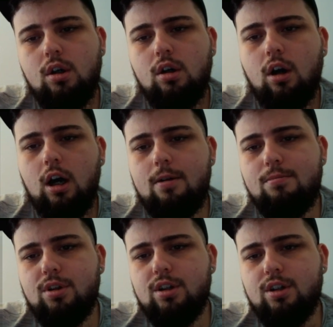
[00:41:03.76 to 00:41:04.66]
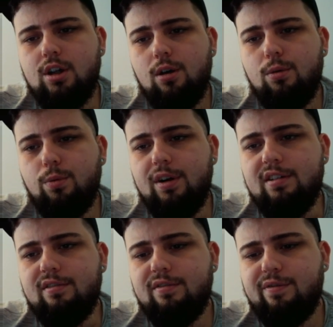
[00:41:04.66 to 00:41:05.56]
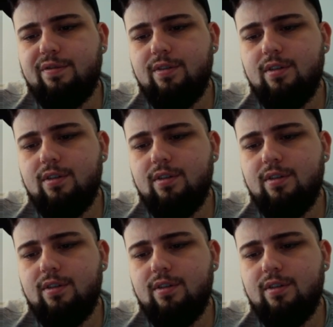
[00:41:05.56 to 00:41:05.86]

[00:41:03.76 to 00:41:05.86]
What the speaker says: I am going to go with...